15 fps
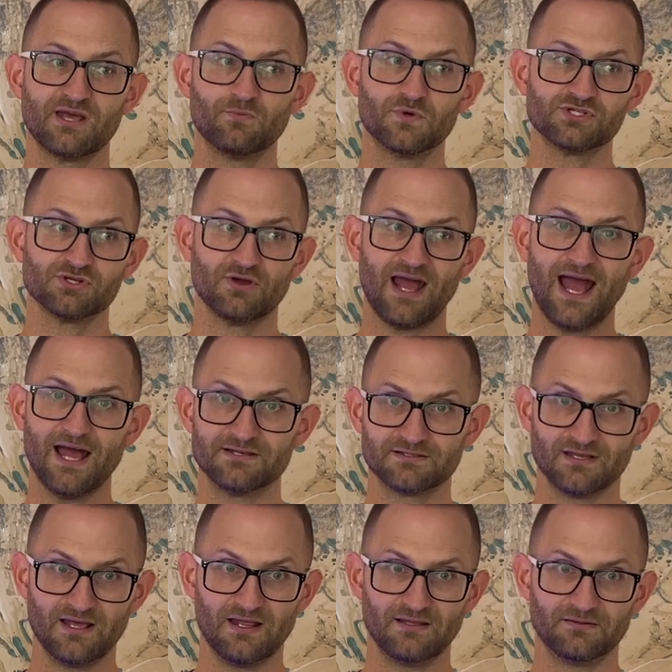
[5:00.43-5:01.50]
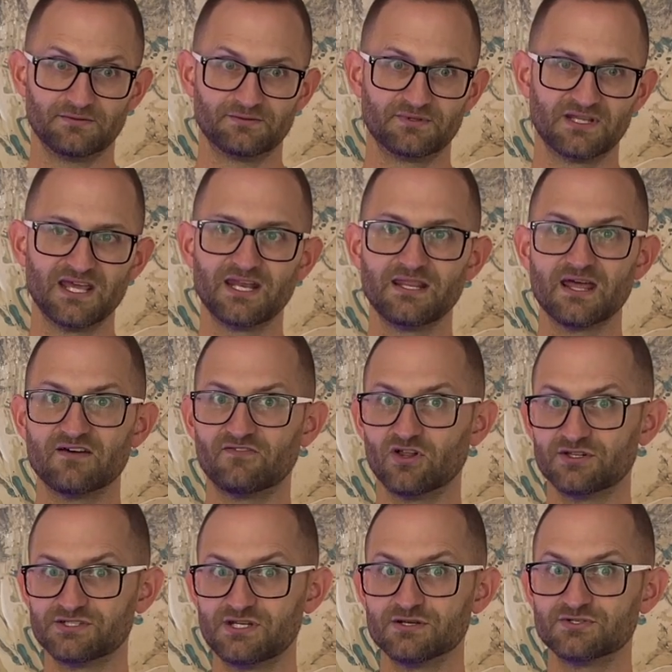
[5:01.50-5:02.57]
what you're getting that
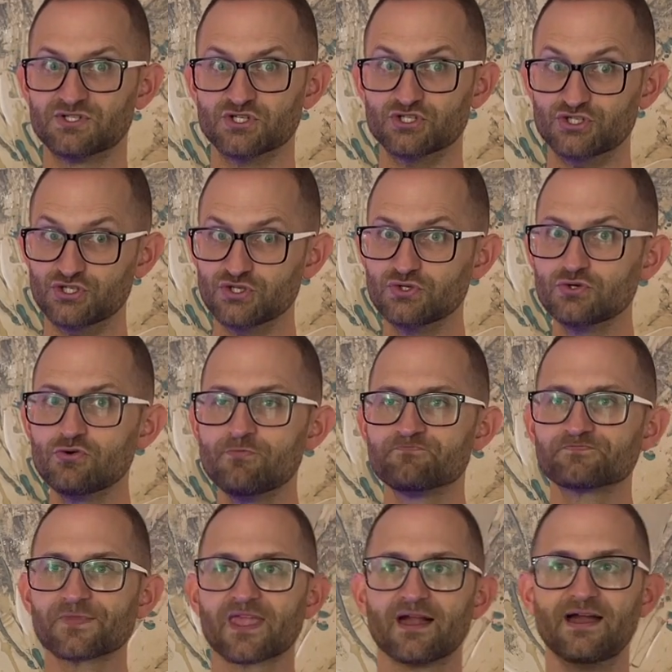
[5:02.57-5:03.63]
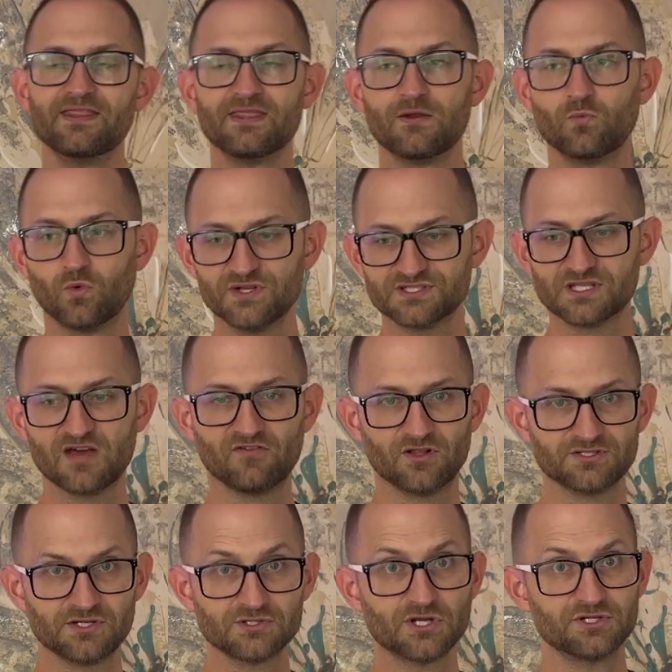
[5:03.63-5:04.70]
volunteer to do. And then once that
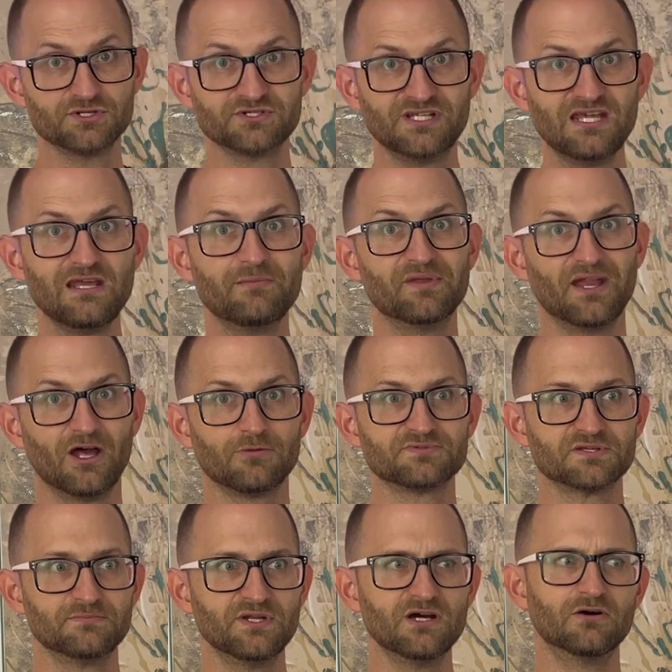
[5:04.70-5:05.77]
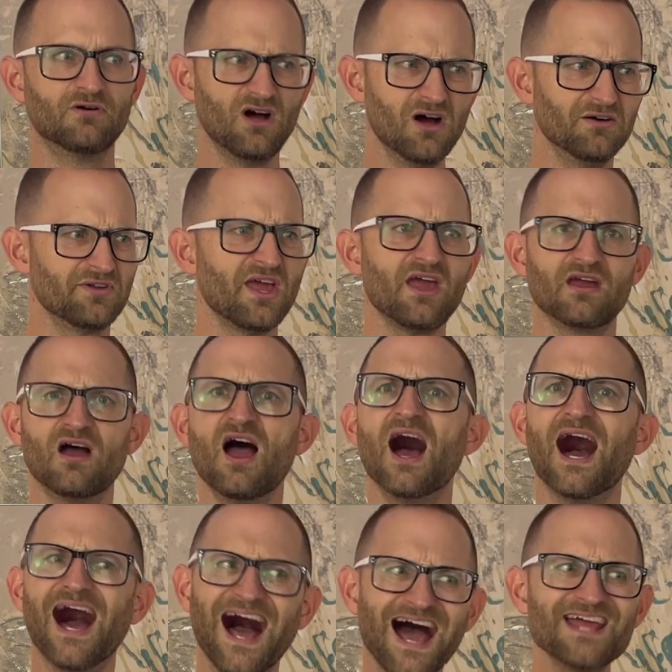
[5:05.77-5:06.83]
volunteer's on your team, it helps them know, okay,
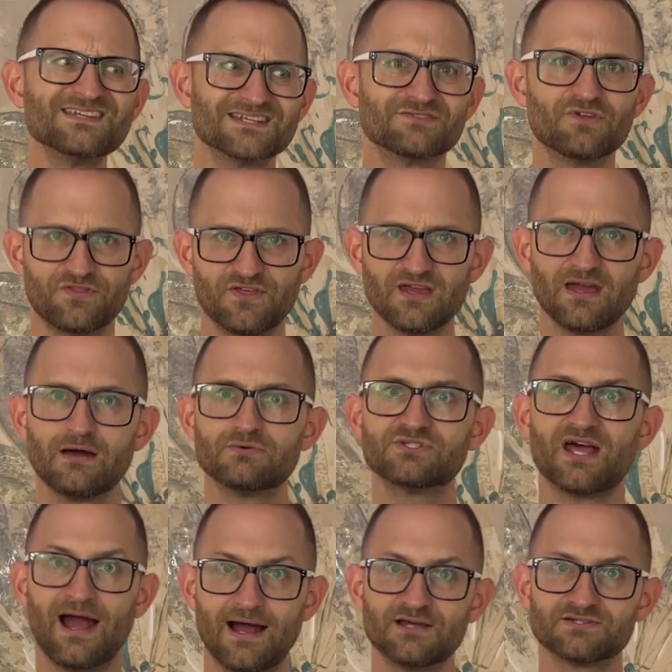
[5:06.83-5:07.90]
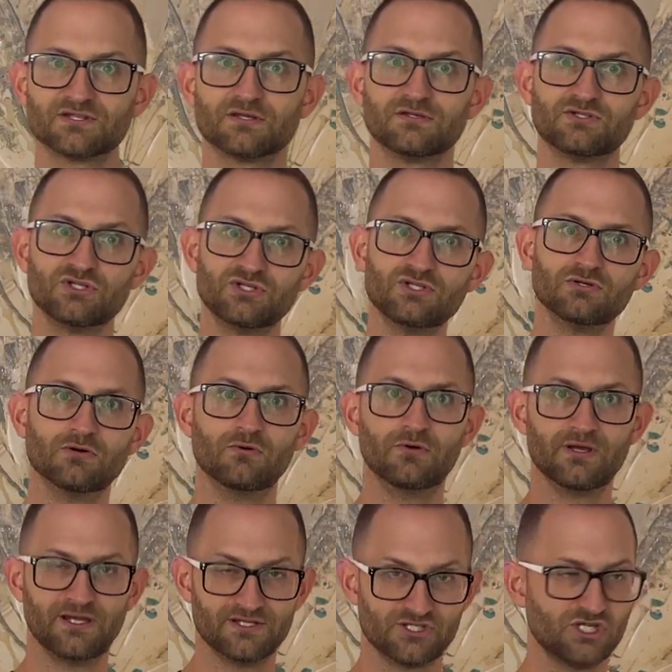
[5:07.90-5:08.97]
I did the thing I was asked to do.
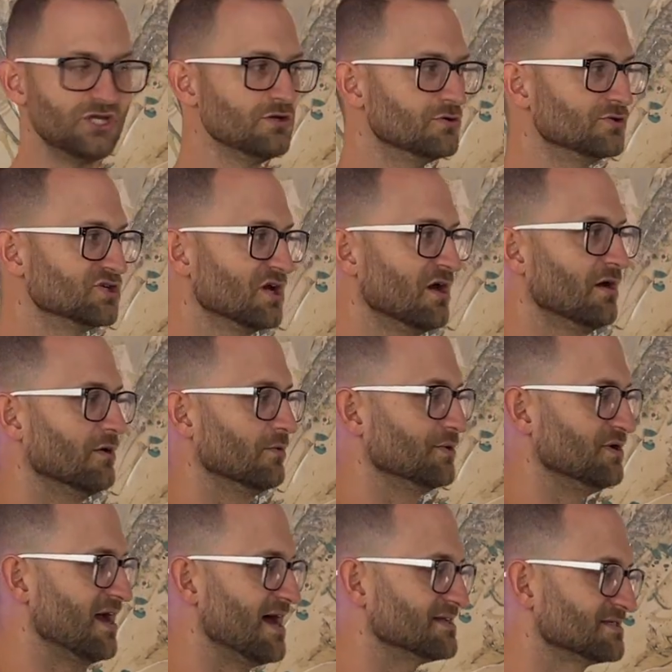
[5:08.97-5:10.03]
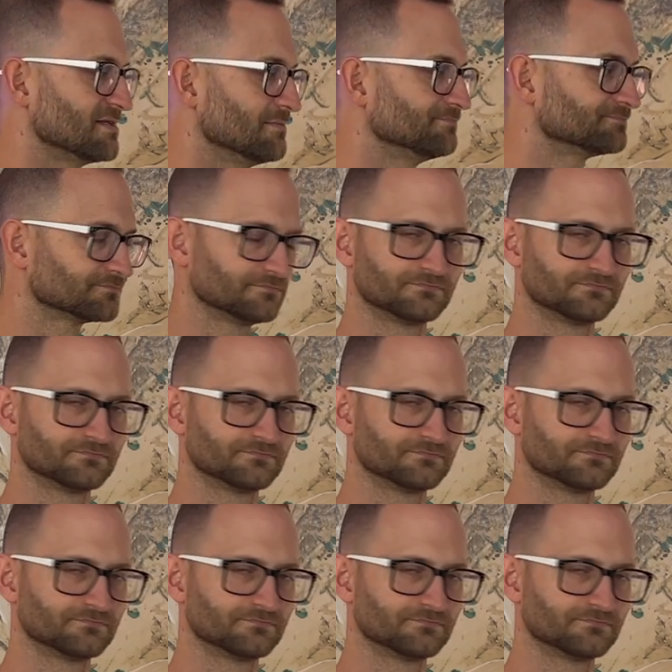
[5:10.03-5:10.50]
It's huge when you ask them